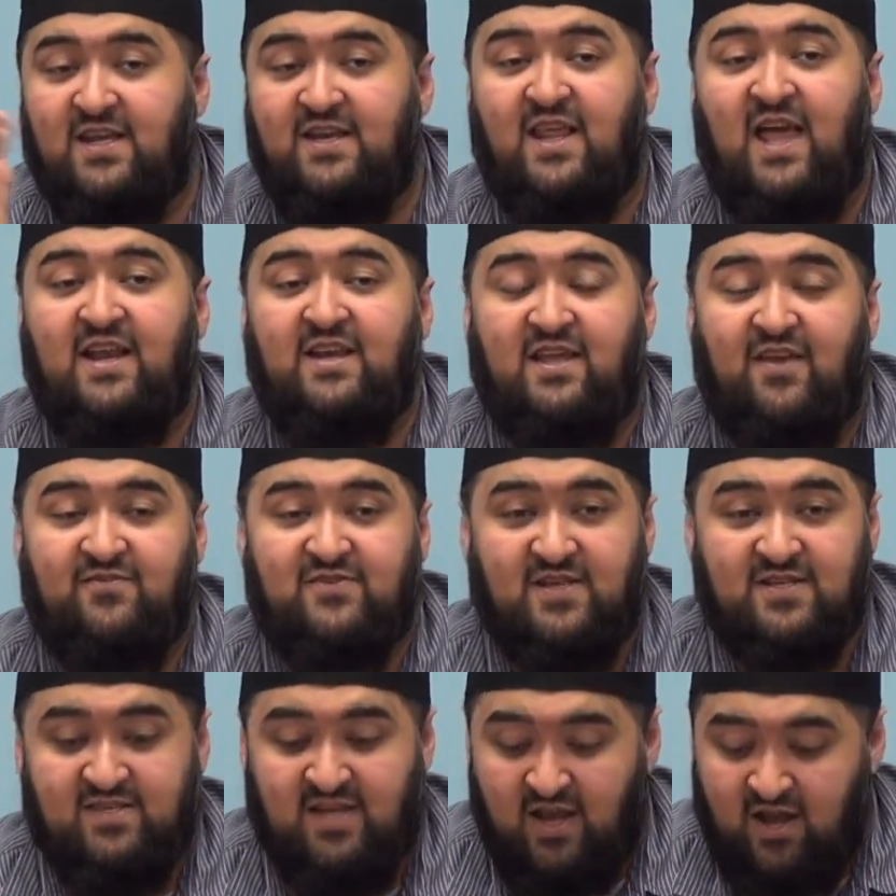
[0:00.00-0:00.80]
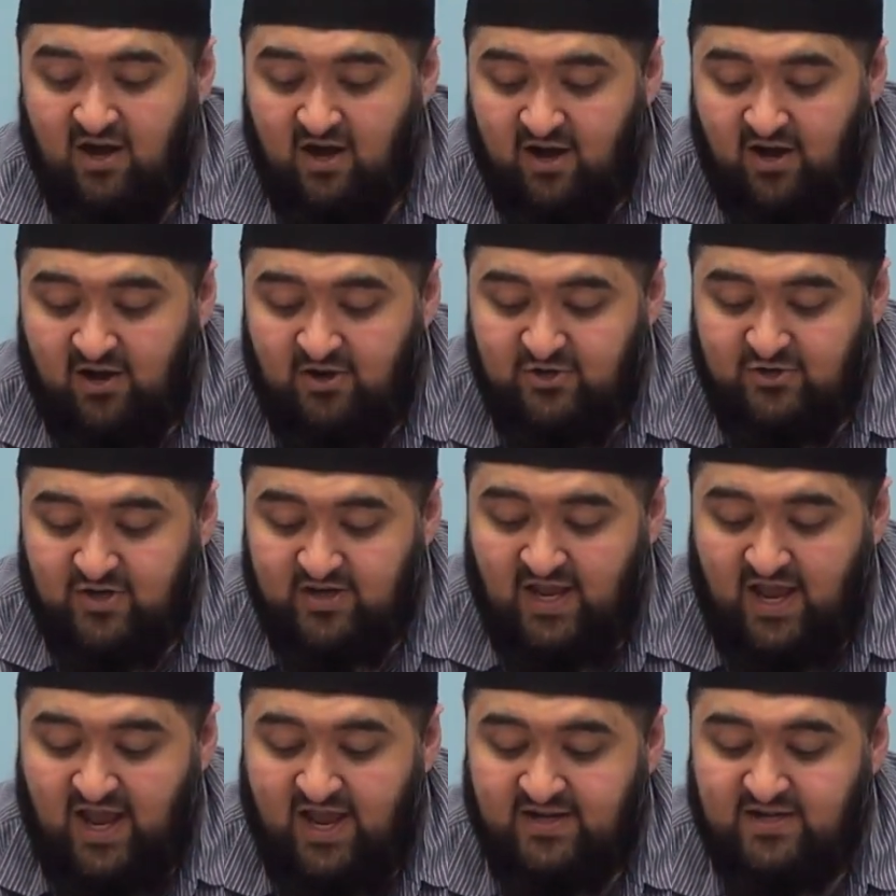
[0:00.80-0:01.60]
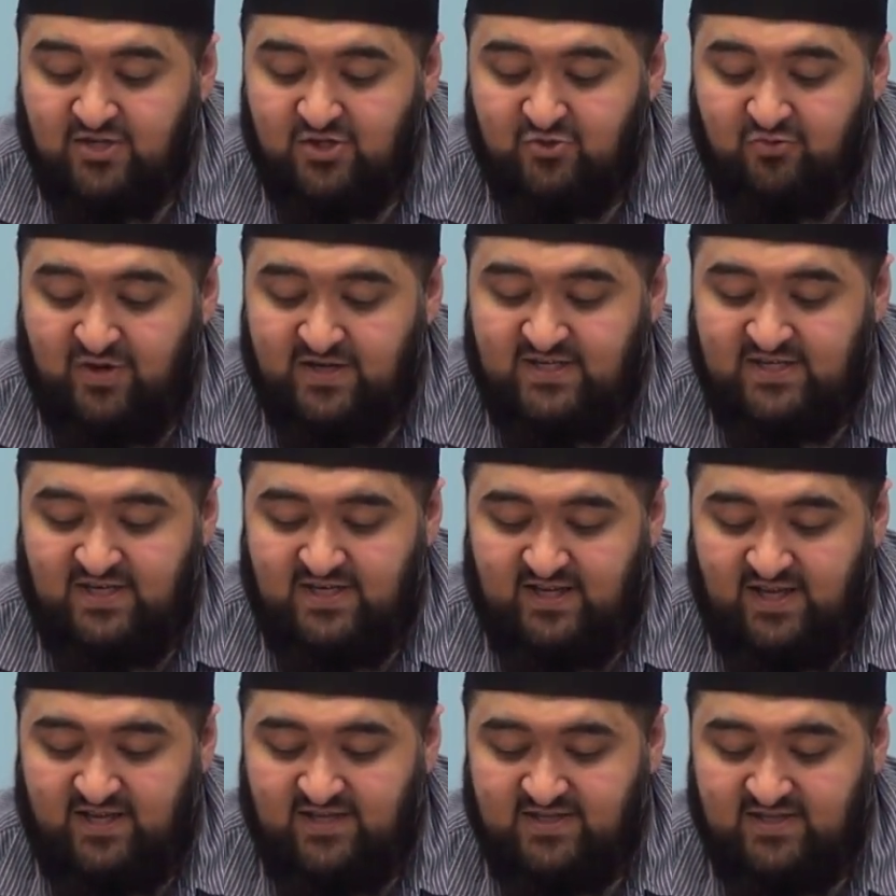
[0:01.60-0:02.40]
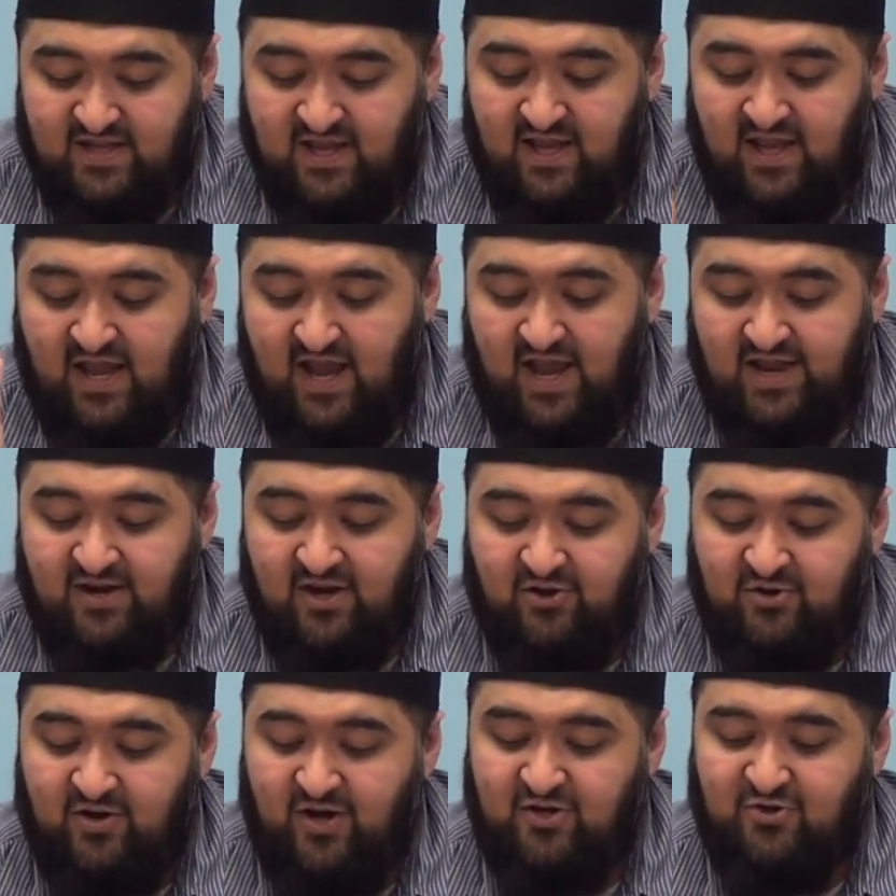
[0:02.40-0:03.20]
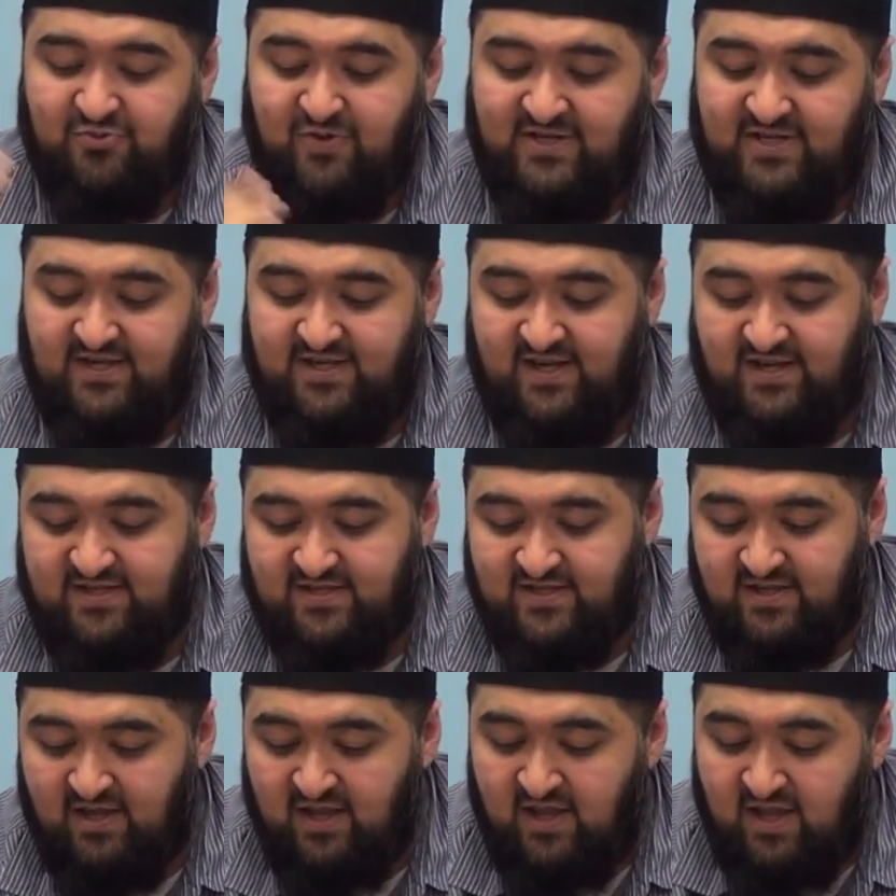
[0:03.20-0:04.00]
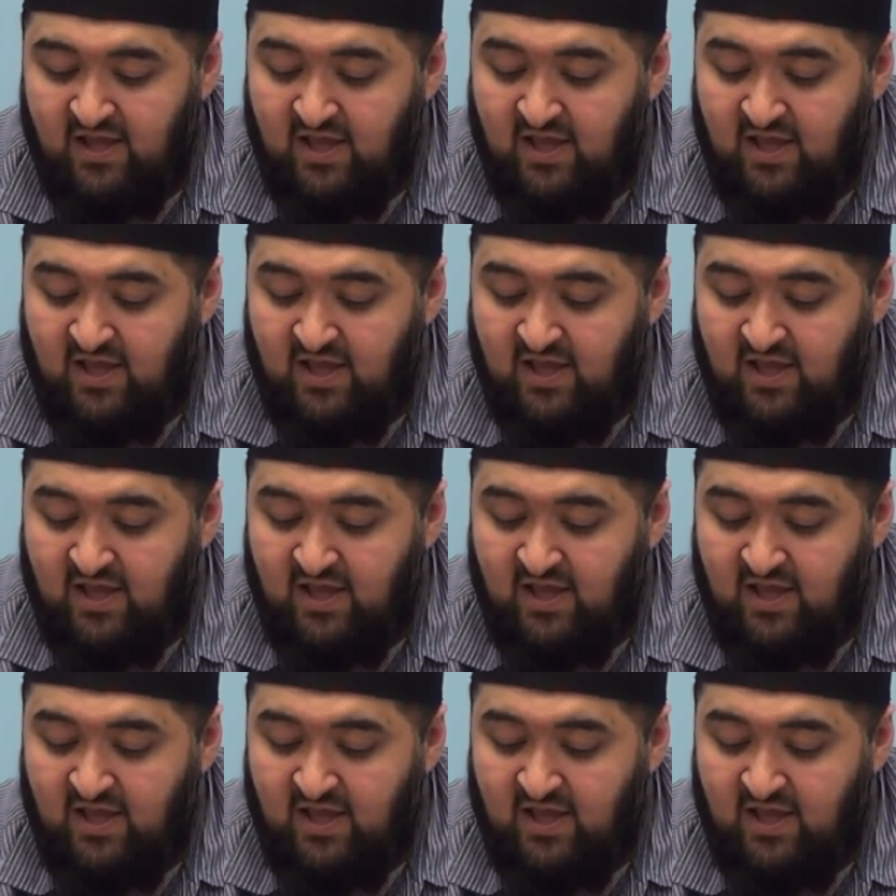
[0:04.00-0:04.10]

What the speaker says: And that gives us 120 days. And 120 days.